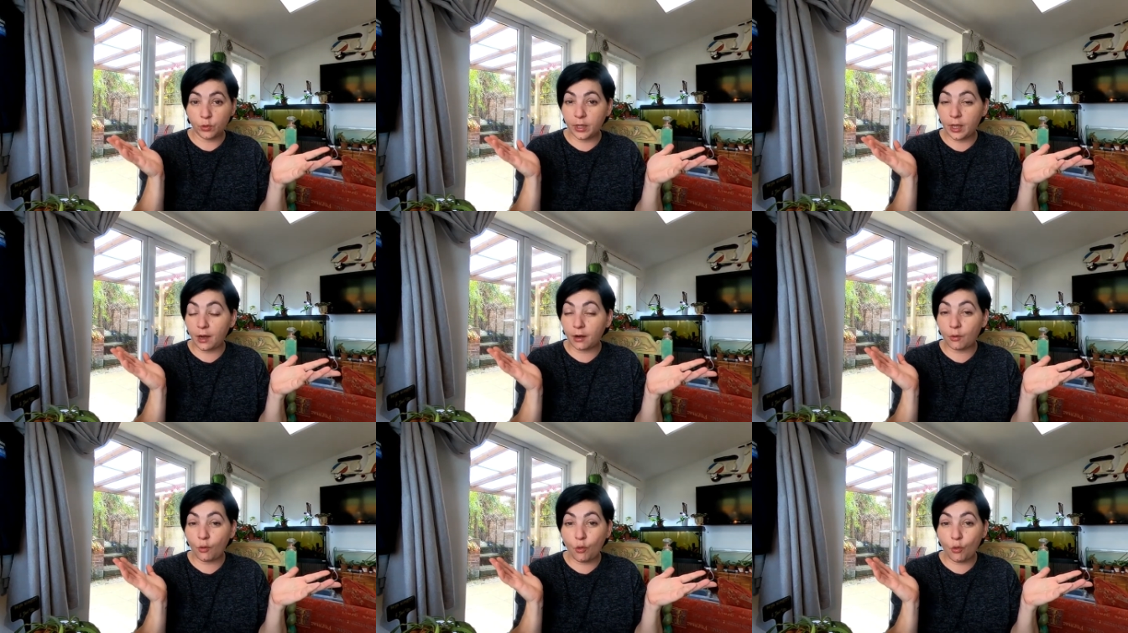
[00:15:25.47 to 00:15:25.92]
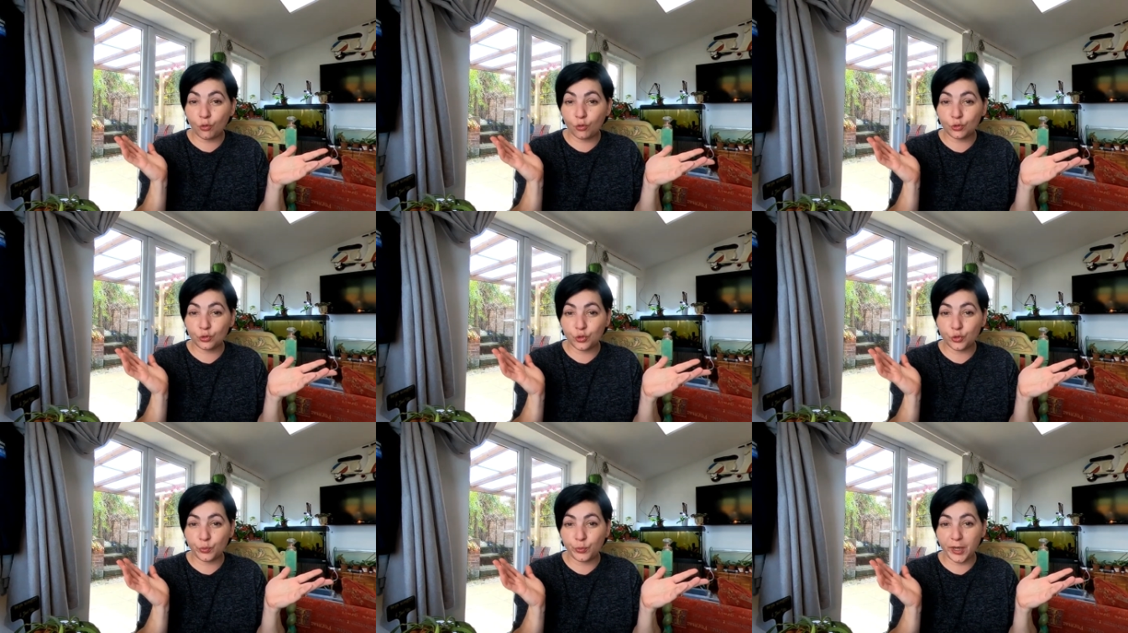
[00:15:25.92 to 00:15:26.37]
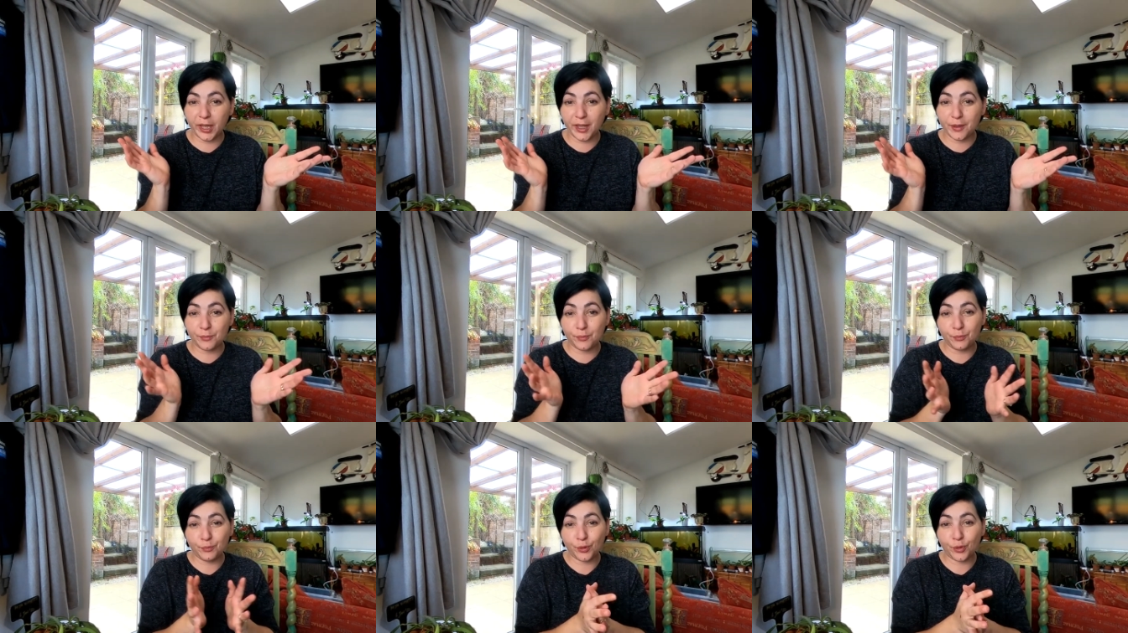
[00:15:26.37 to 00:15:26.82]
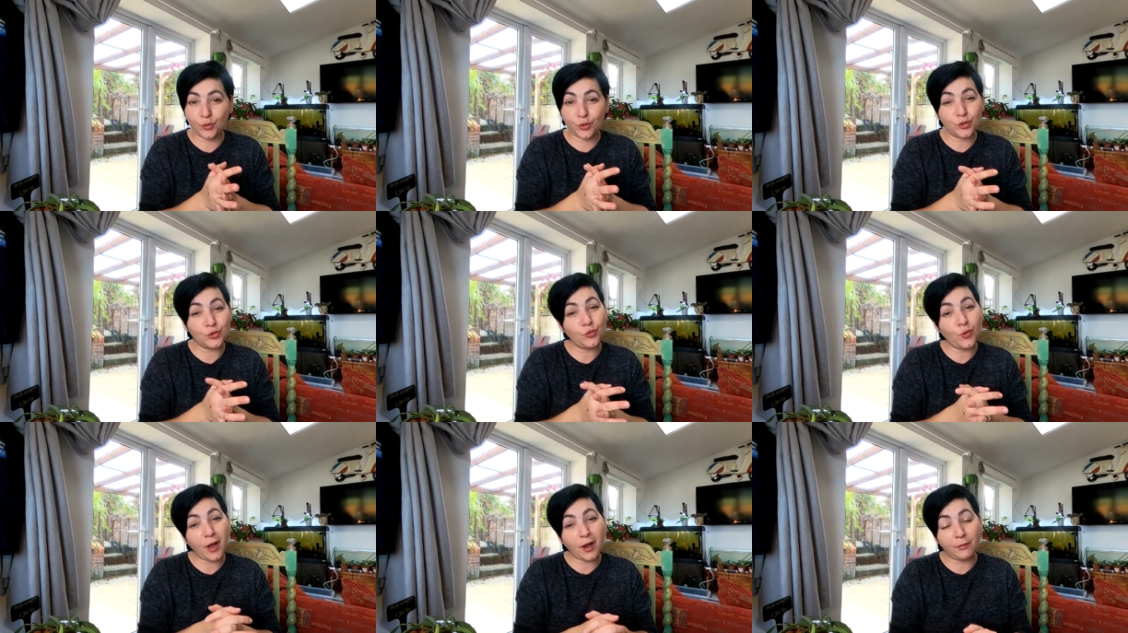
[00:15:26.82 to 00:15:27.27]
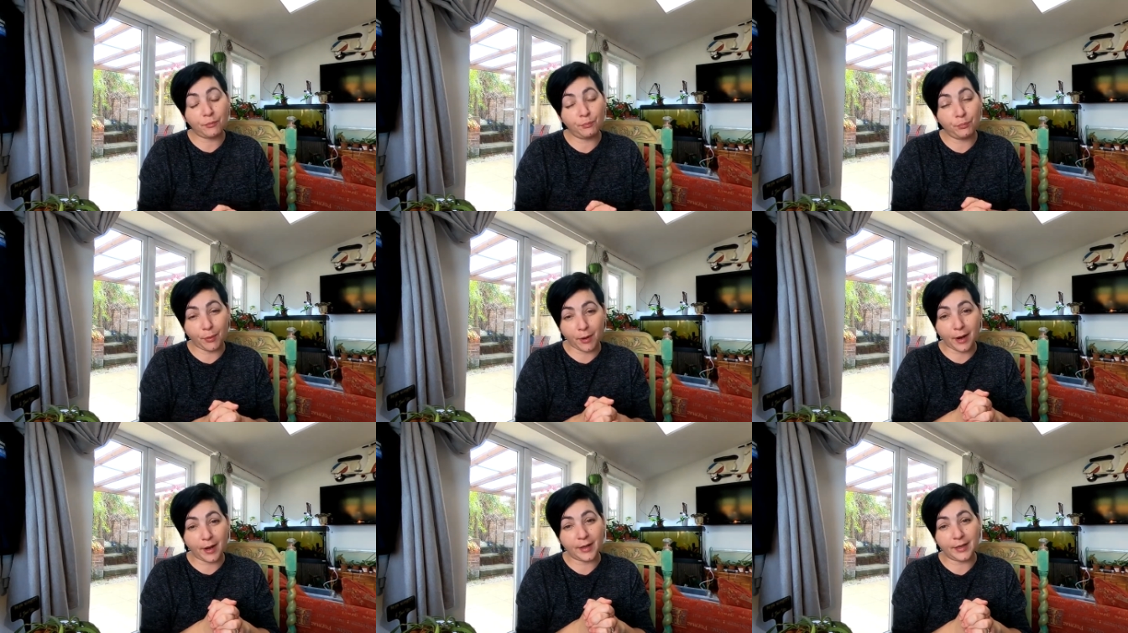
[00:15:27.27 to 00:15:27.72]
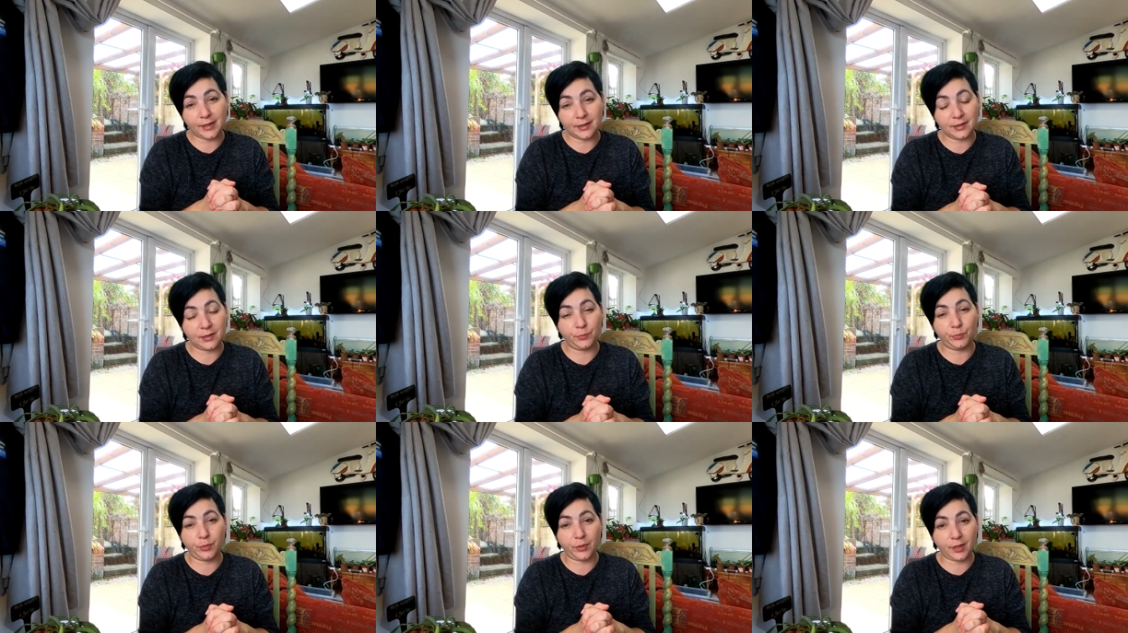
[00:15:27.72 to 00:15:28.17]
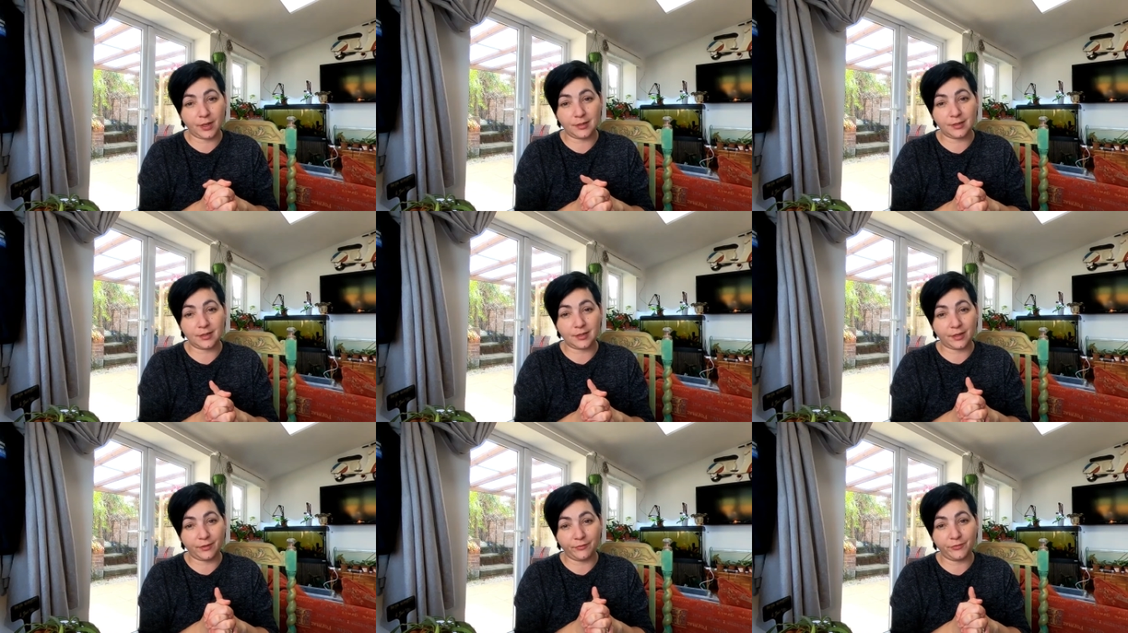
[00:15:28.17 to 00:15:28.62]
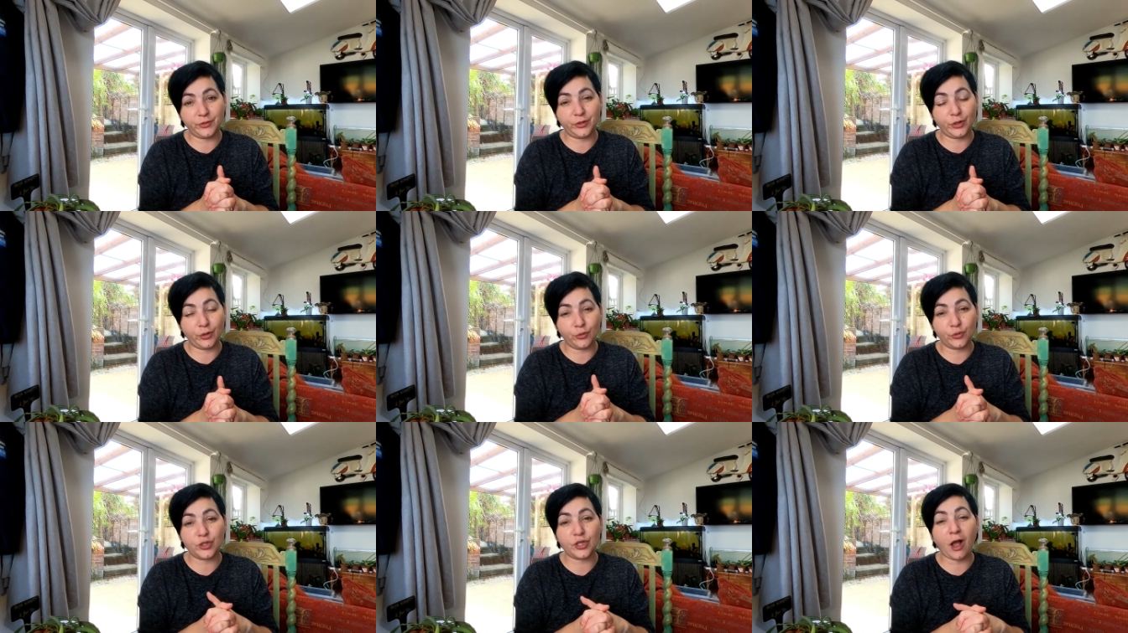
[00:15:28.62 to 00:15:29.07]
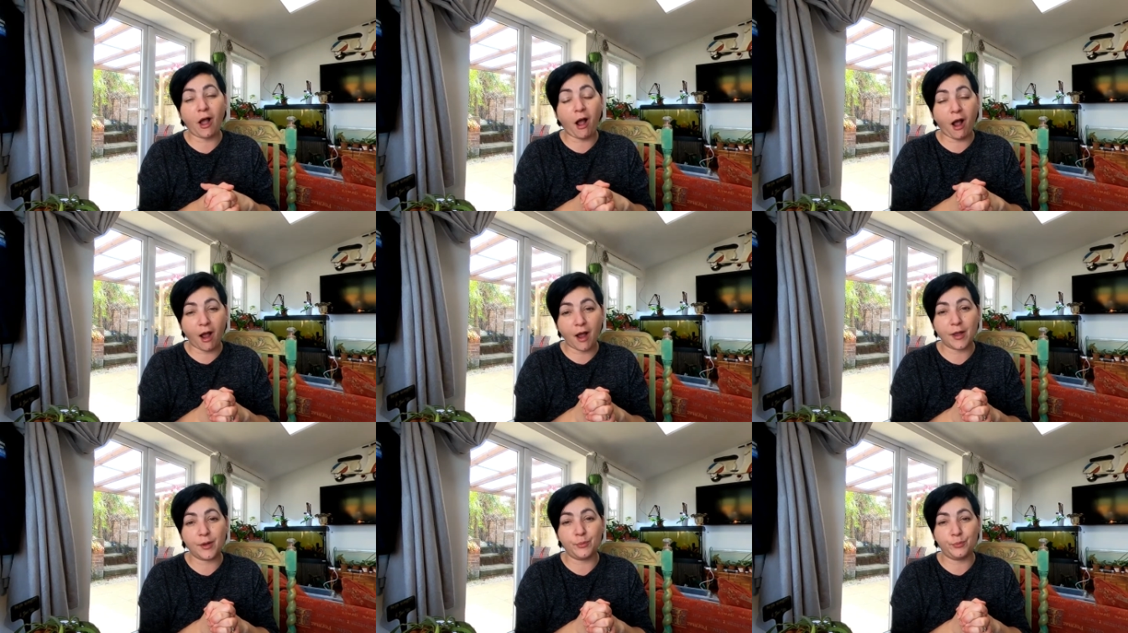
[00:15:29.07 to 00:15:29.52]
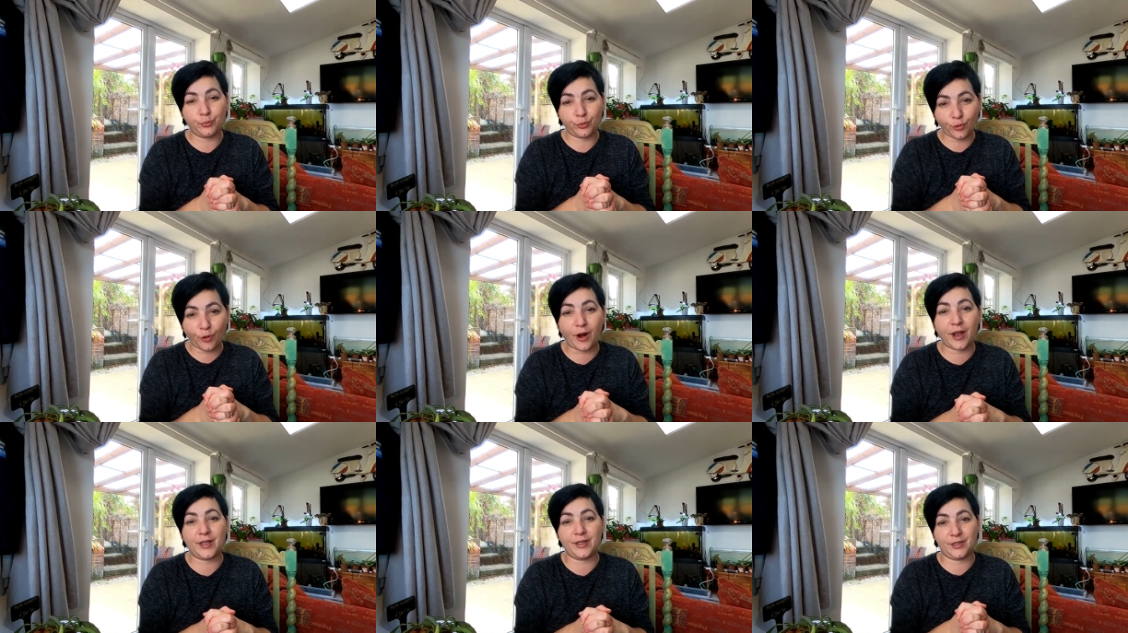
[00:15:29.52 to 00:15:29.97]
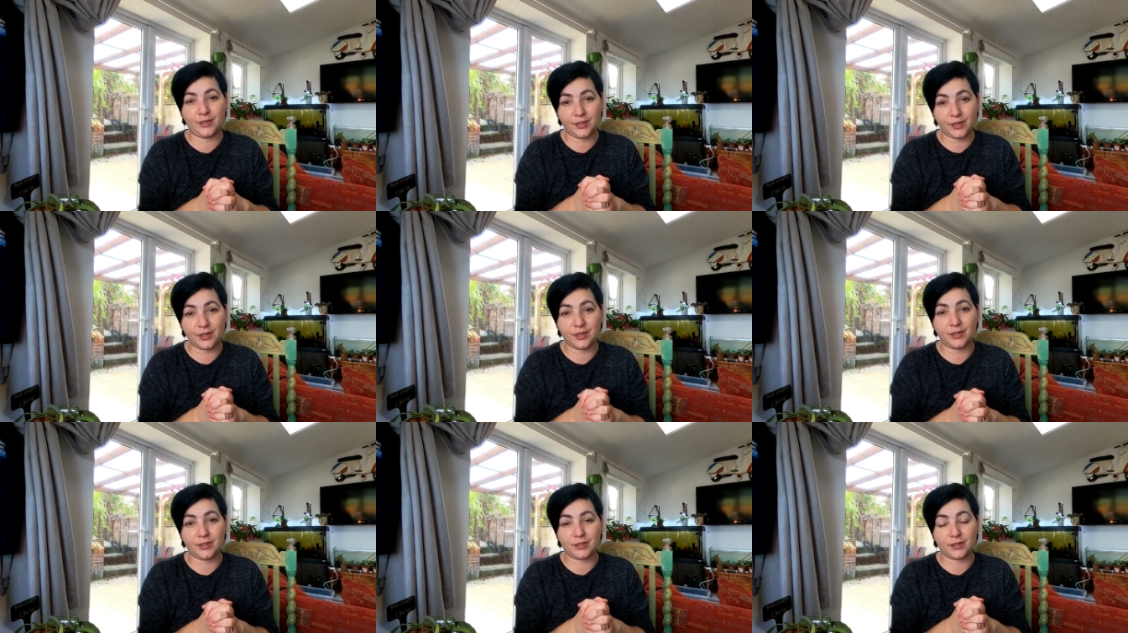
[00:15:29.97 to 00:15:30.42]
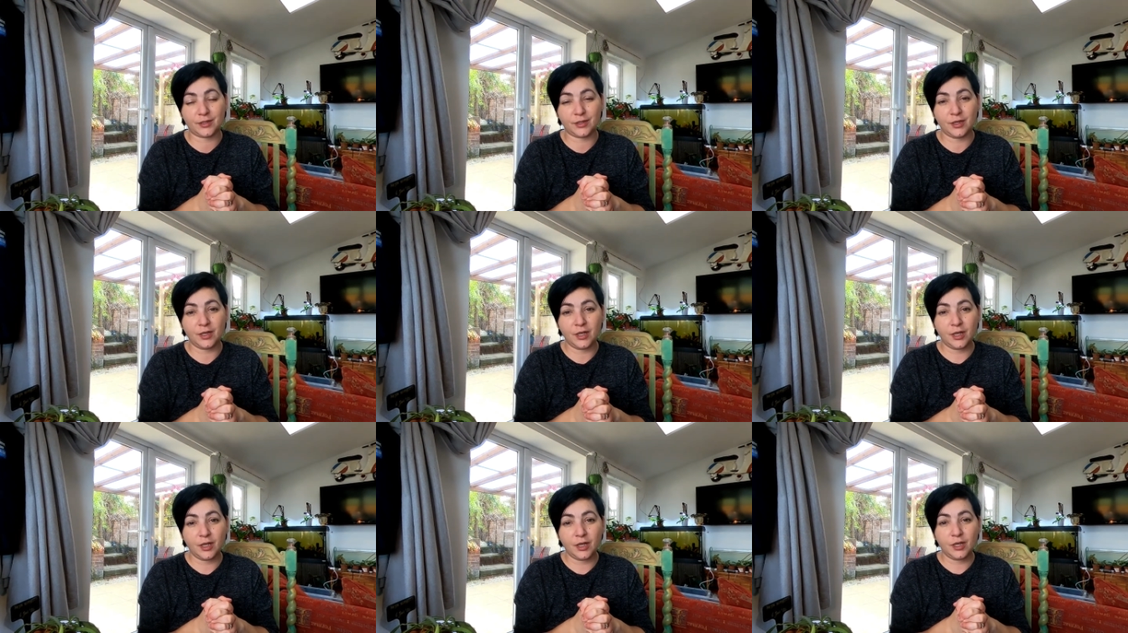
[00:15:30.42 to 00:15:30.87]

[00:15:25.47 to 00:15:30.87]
we are all to blame because we are buying the plants of those high prices.